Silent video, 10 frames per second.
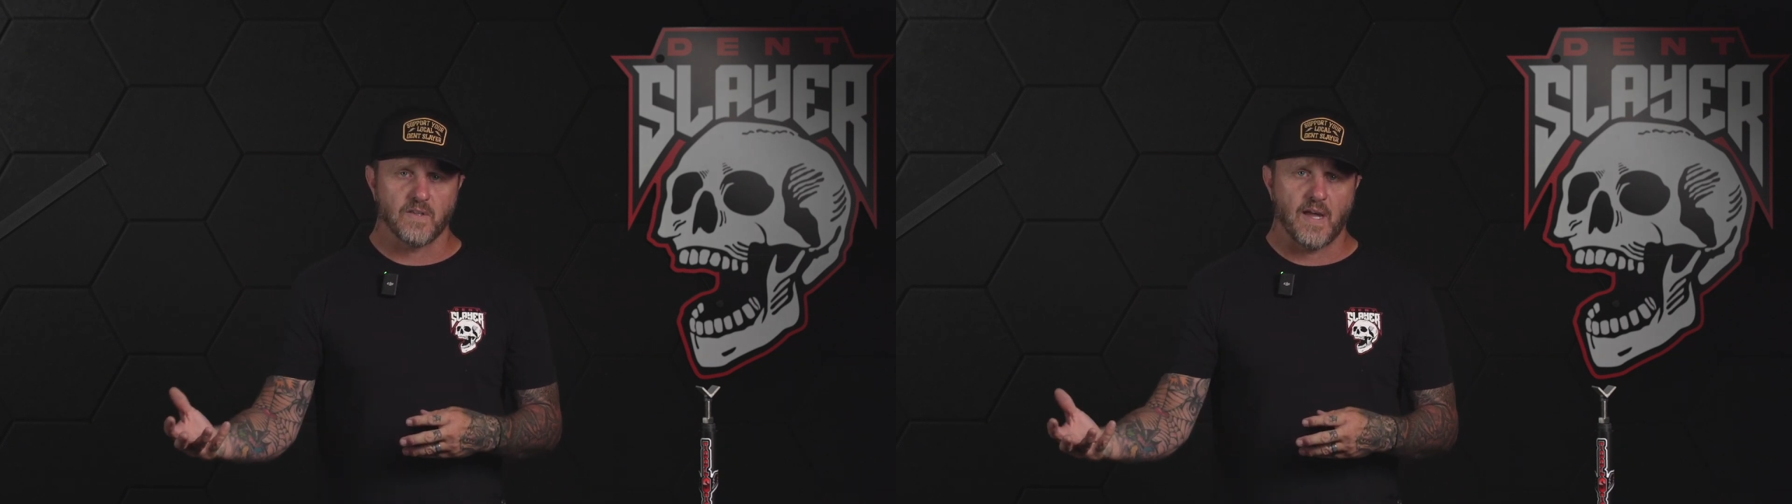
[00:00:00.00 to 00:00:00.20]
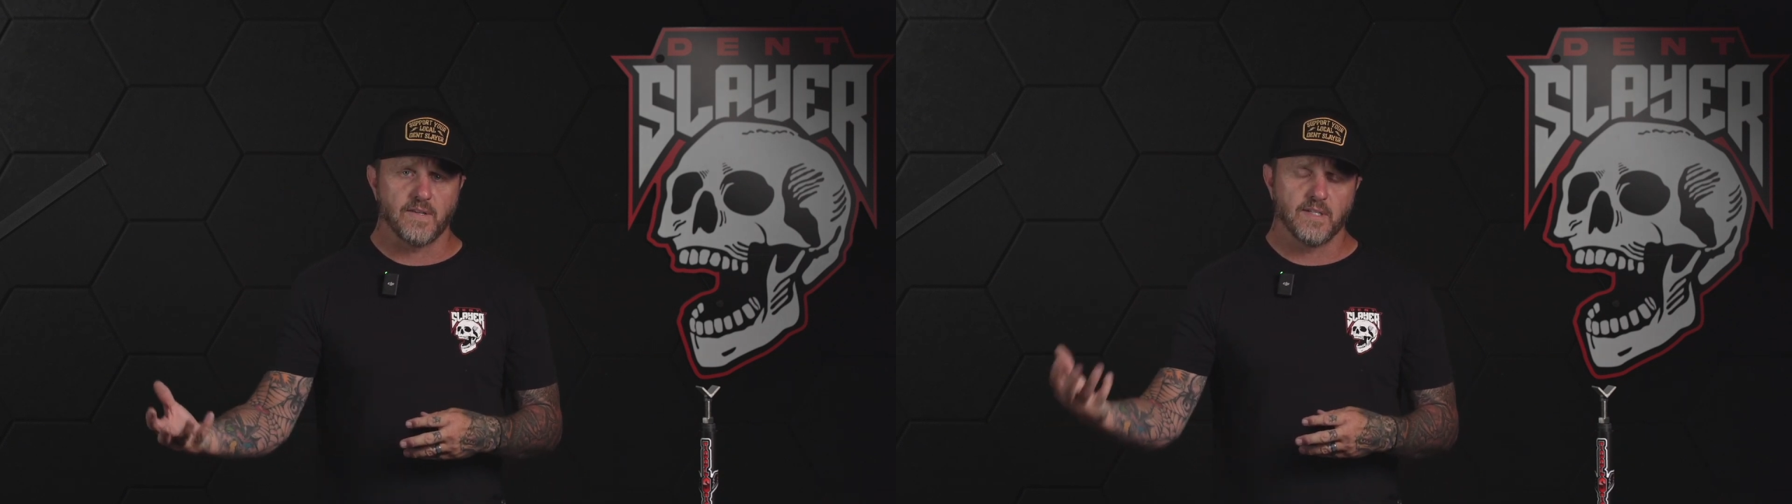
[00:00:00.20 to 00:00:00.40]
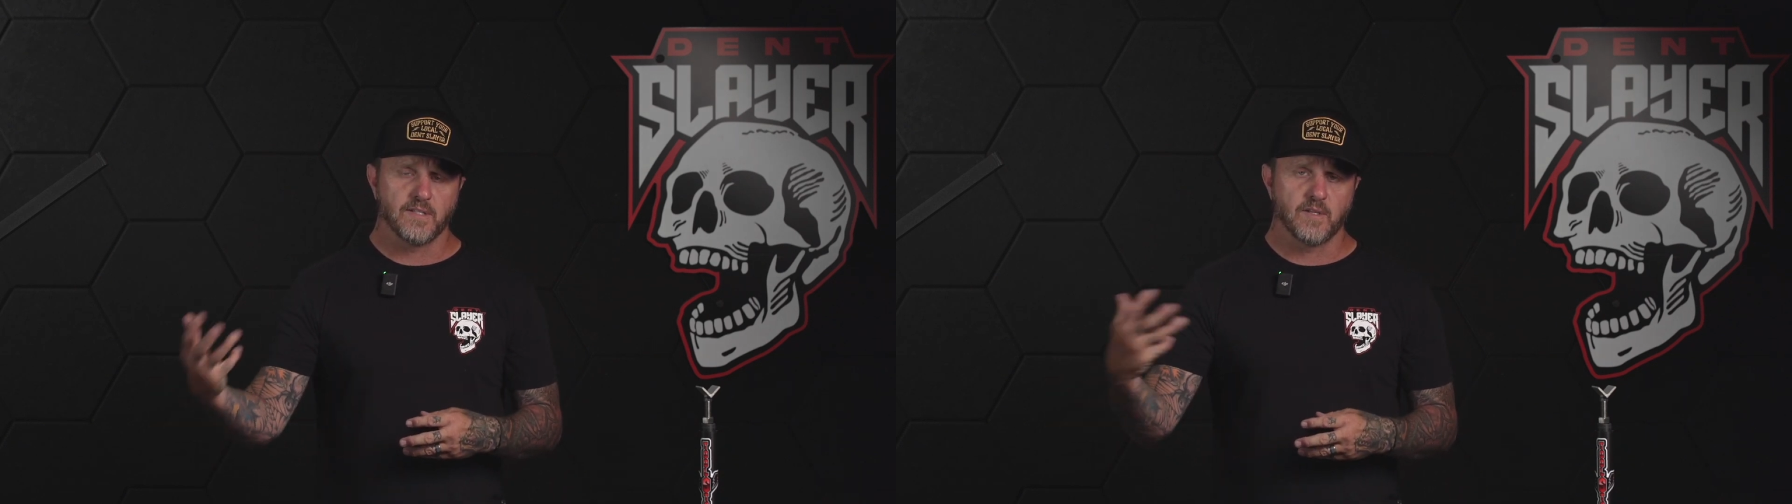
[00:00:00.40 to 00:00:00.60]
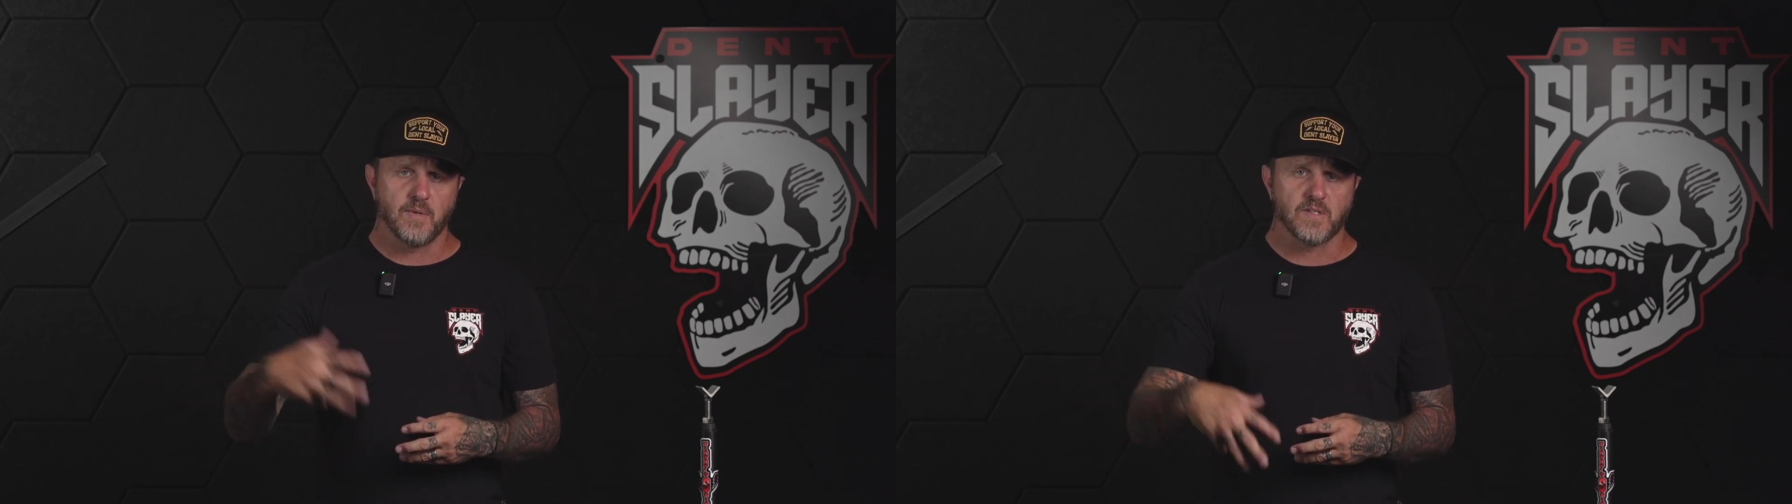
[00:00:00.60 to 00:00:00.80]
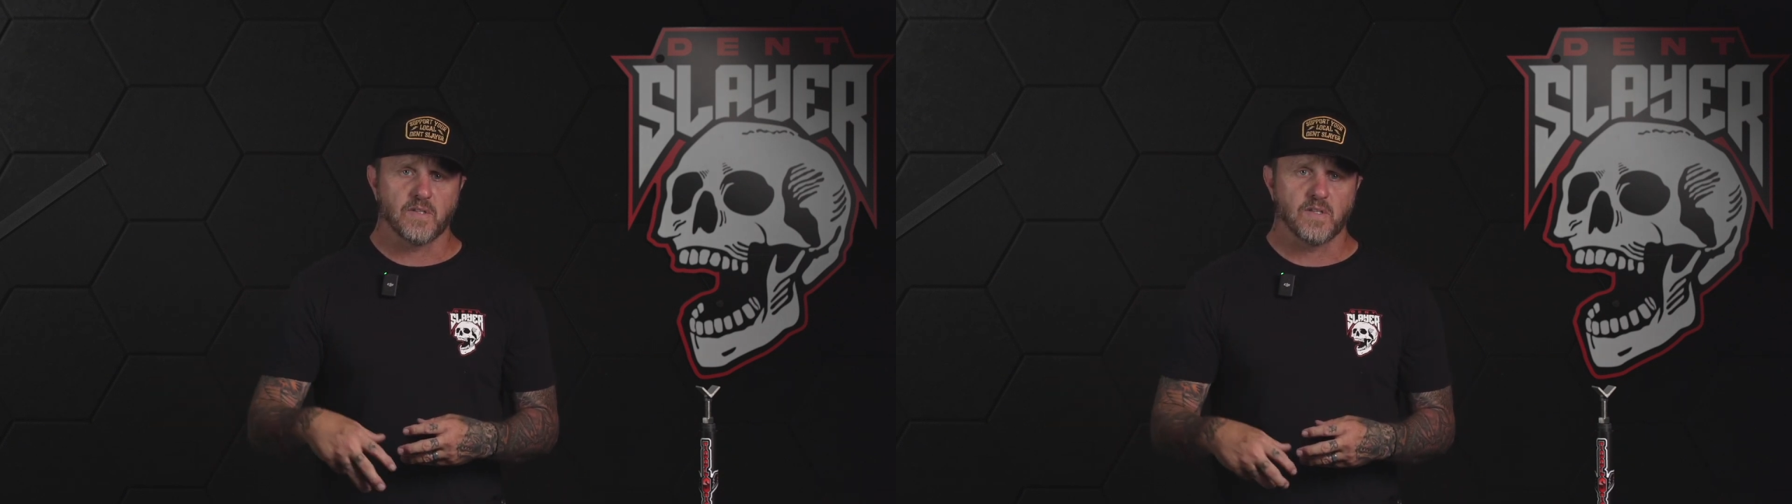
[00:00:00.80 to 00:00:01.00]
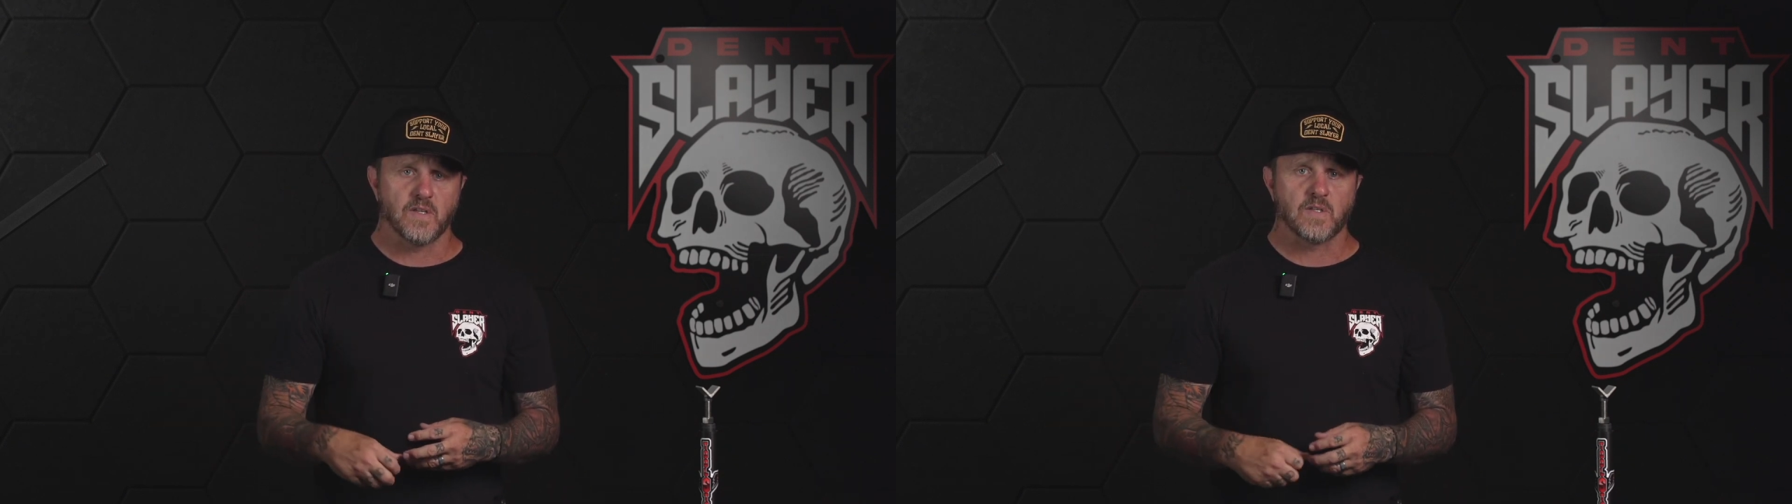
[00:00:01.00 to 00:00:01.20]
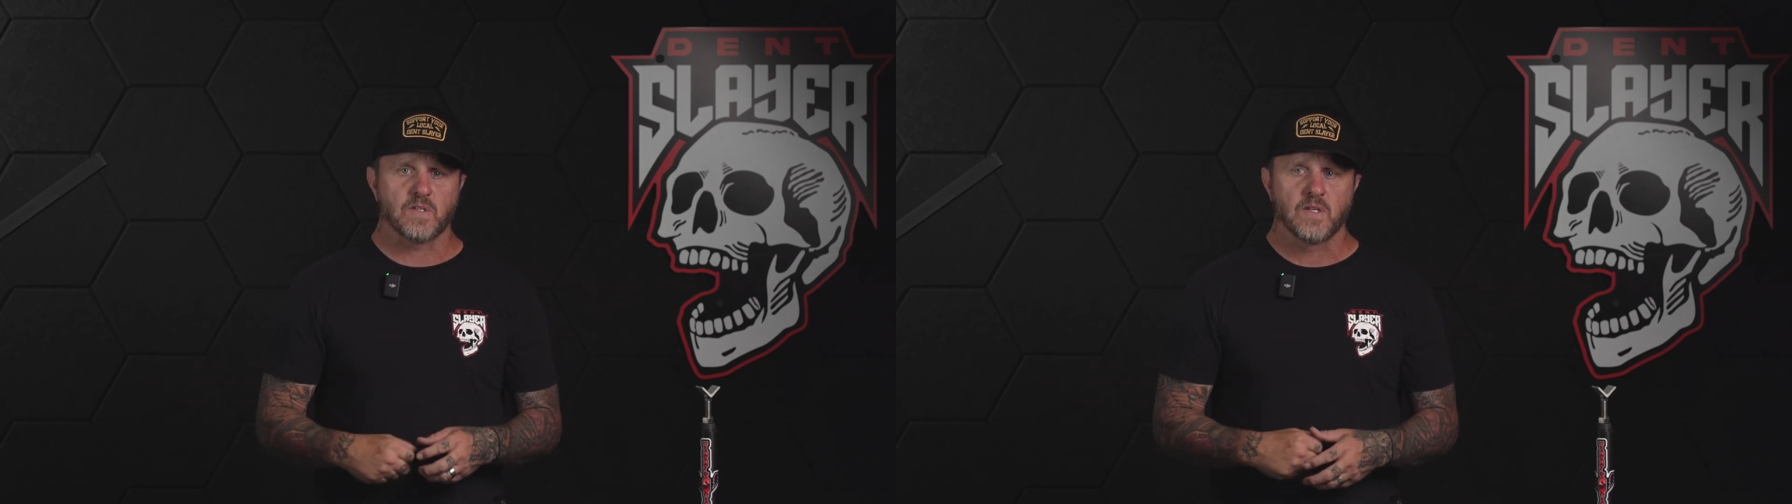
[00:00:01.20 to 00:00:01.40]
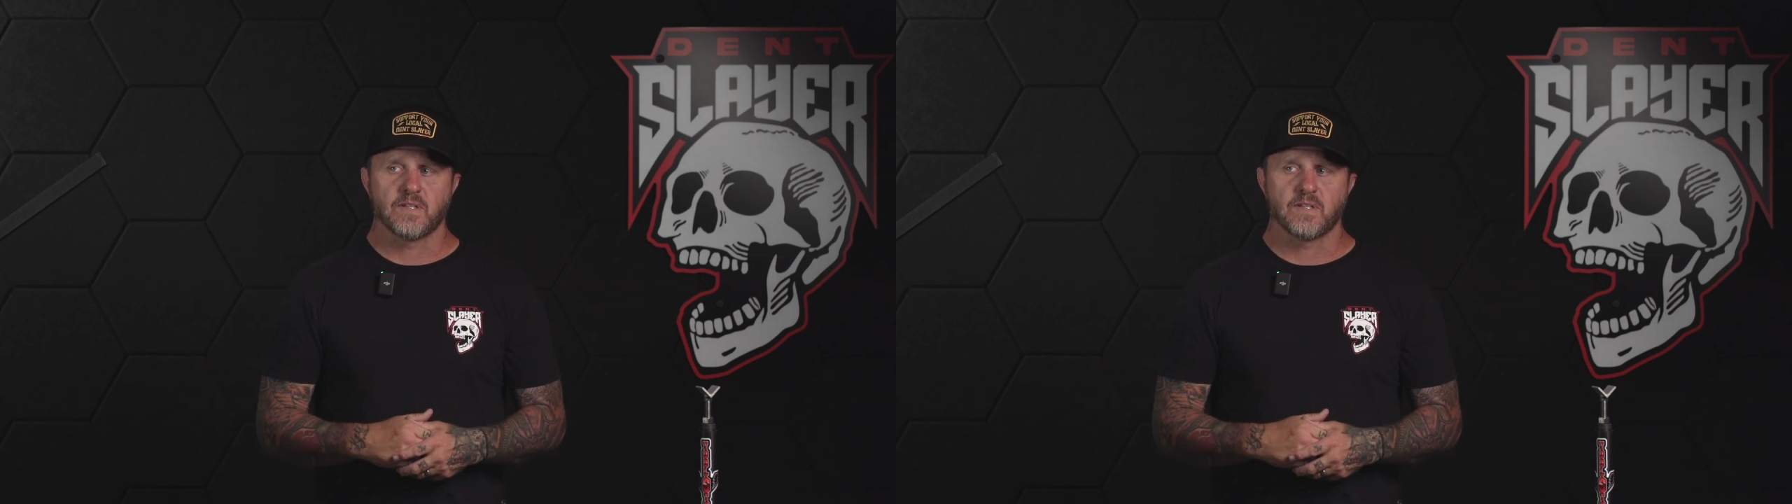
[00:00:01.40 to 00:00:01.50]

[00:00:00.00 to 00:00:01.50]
that did to businesses.